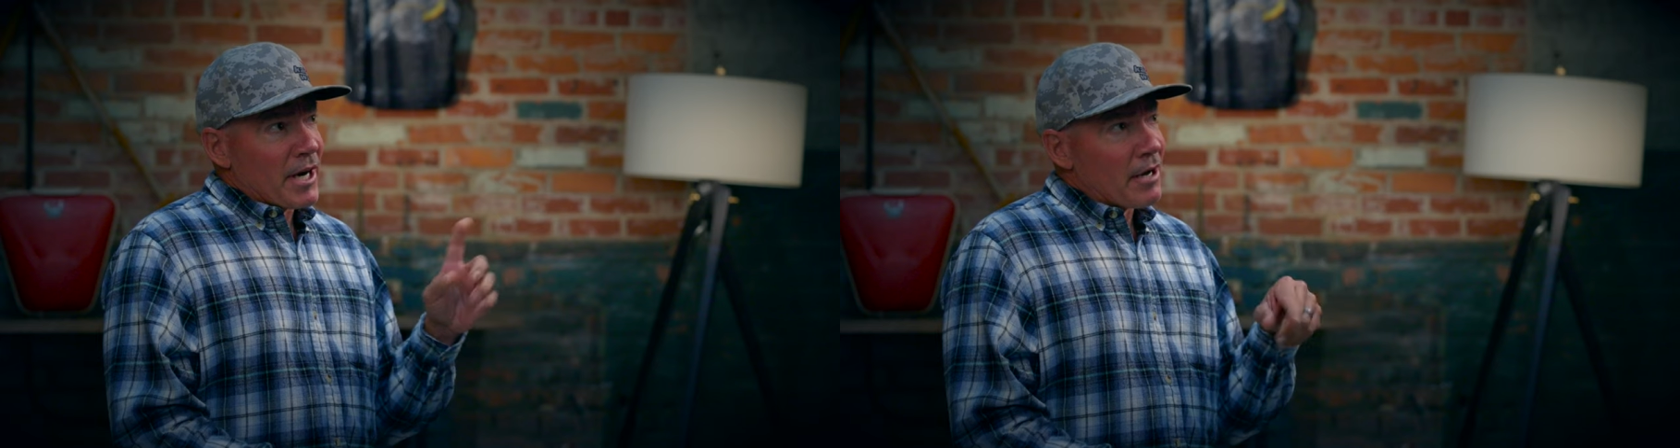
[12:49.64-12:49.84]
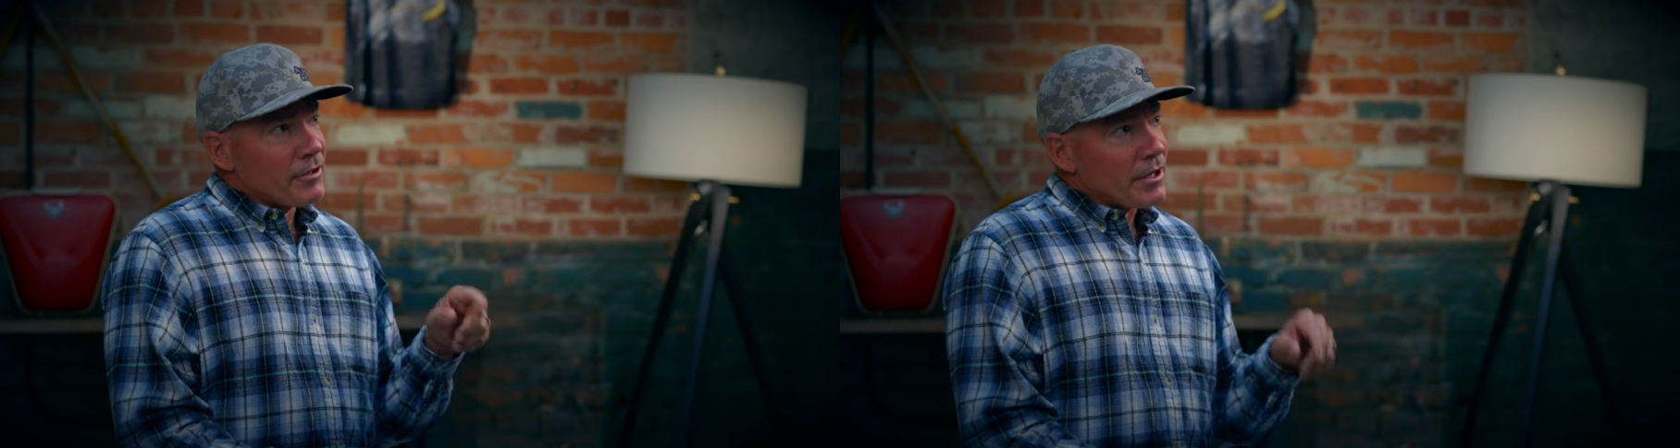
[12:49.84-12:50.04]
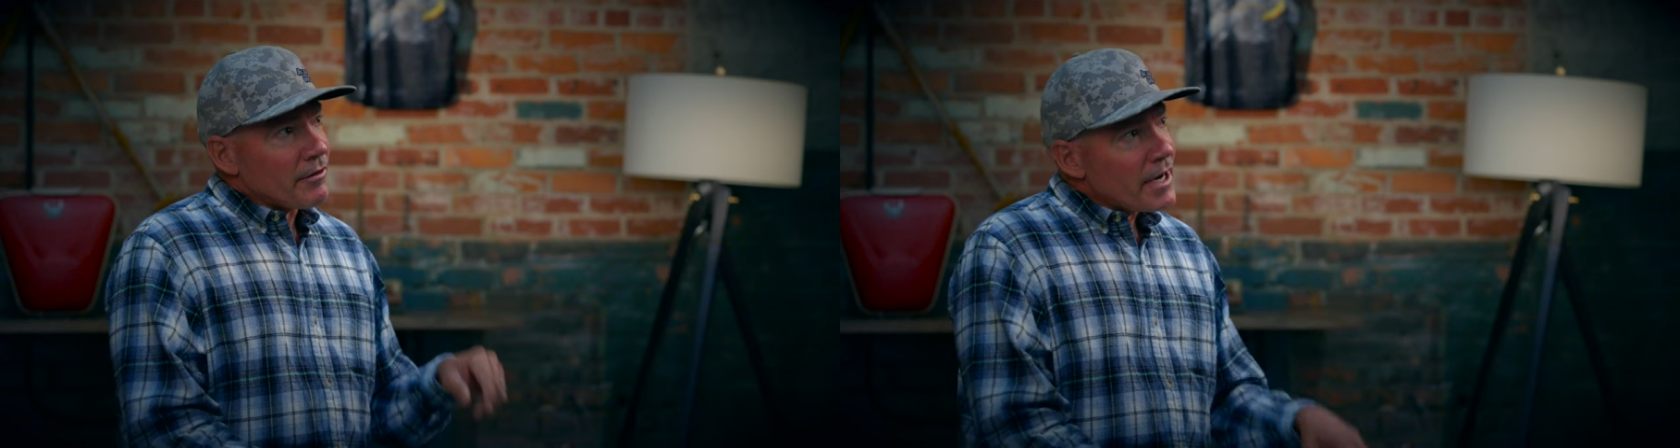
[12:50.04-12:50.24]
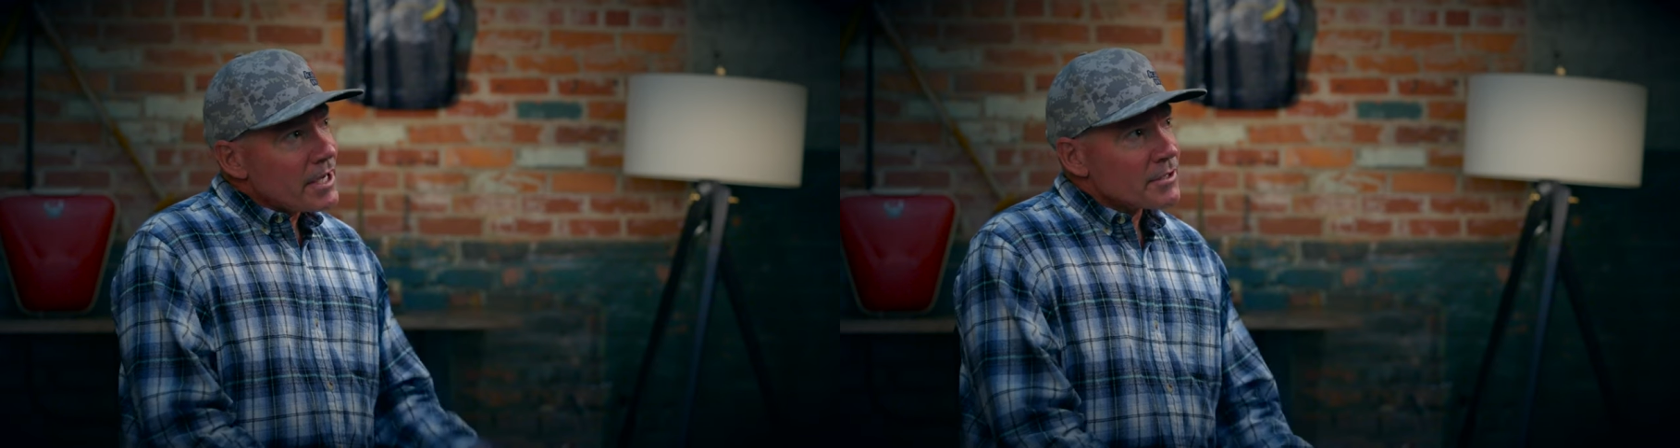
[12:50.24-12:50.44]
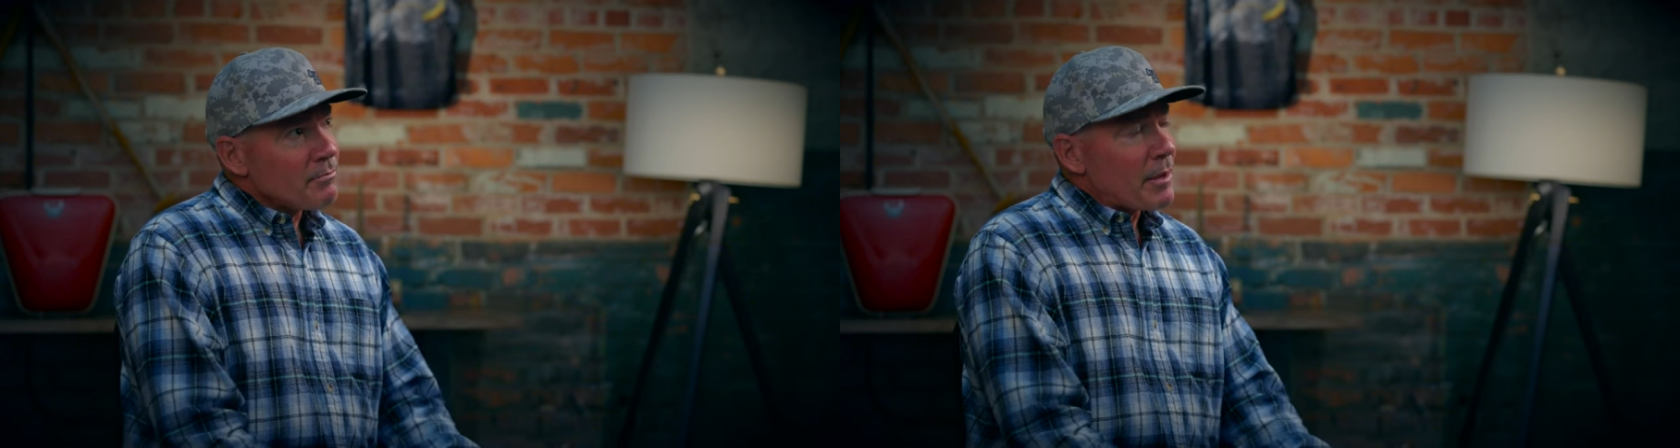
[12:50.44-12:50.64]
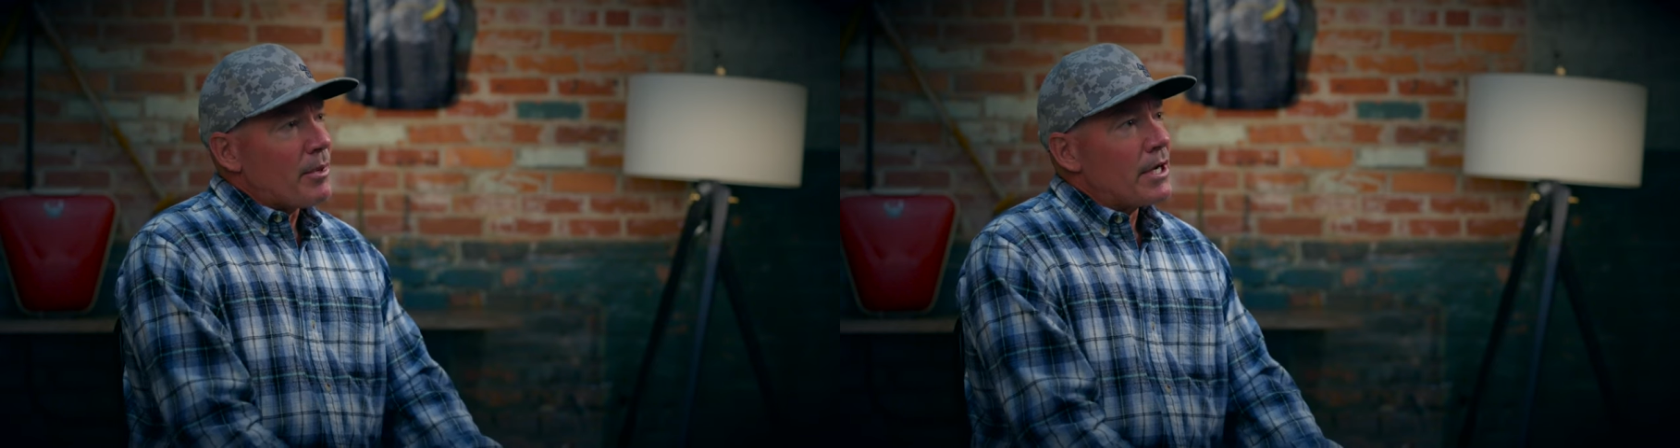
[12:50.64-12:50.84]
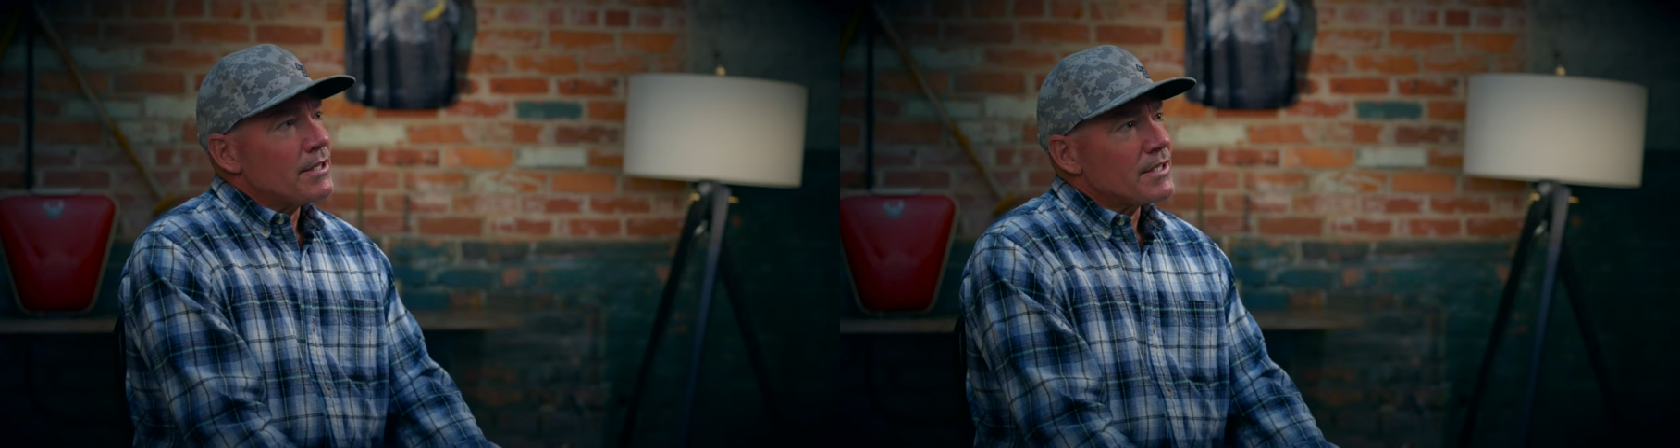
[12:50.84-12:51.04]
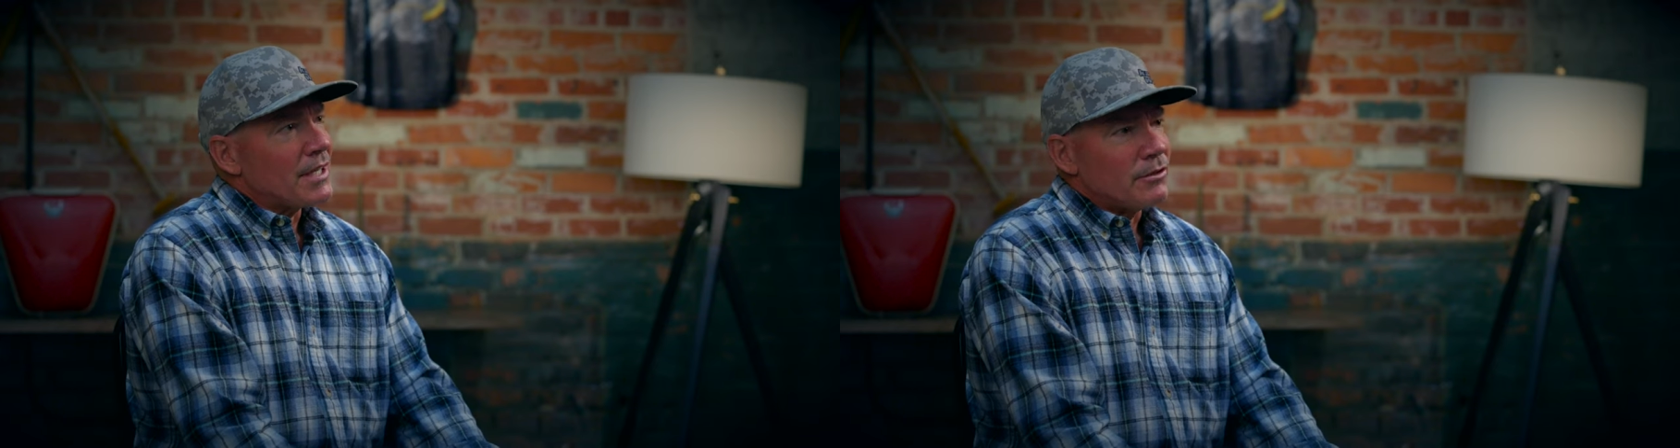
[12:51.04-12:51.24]
But after the race, my
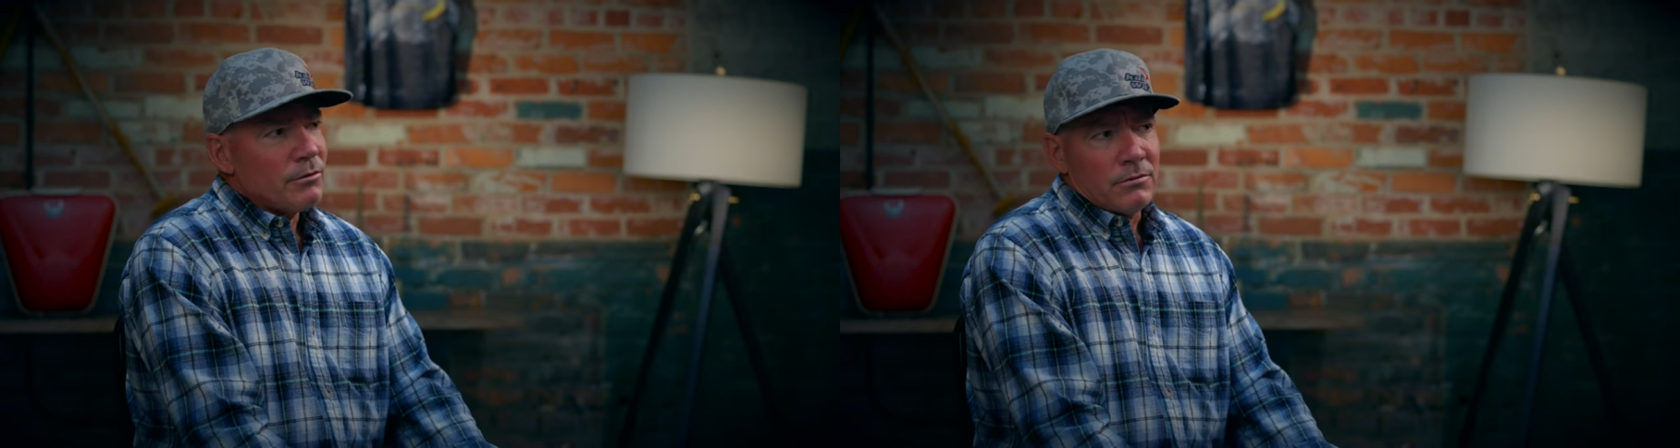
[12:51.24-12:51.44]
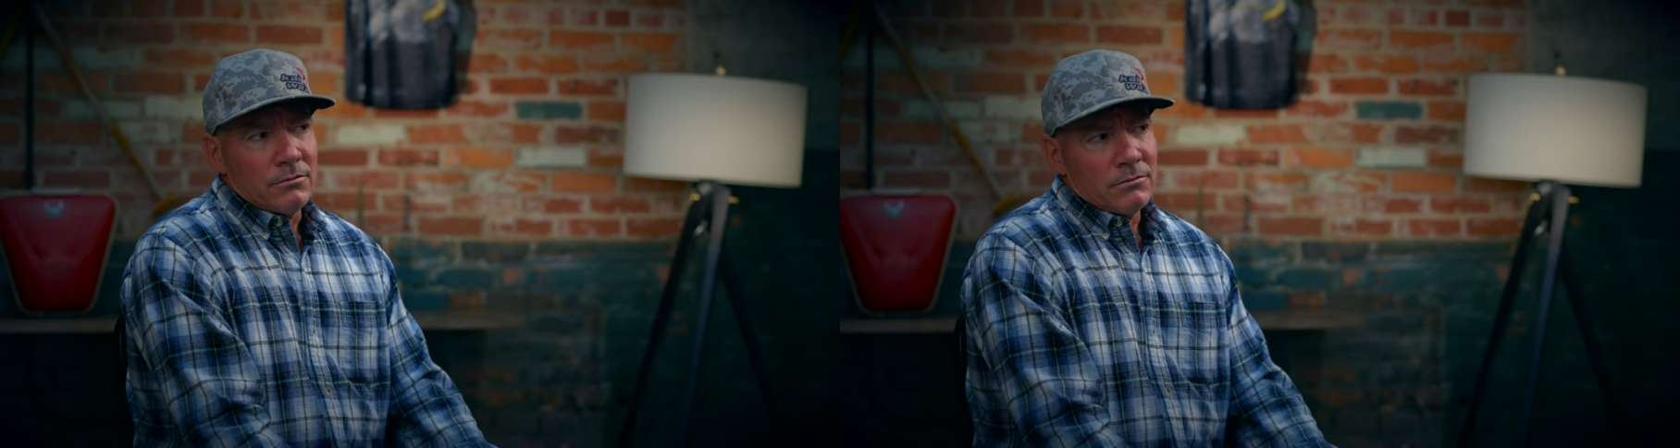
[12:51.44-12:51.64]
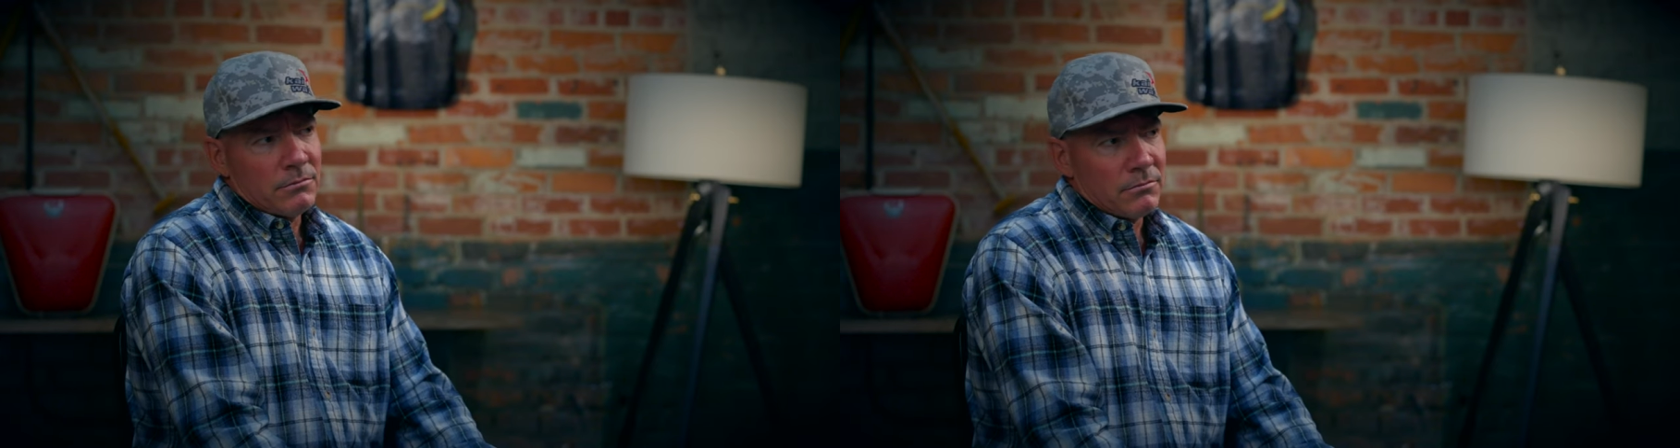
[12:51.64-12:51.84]
buddy's like, dude,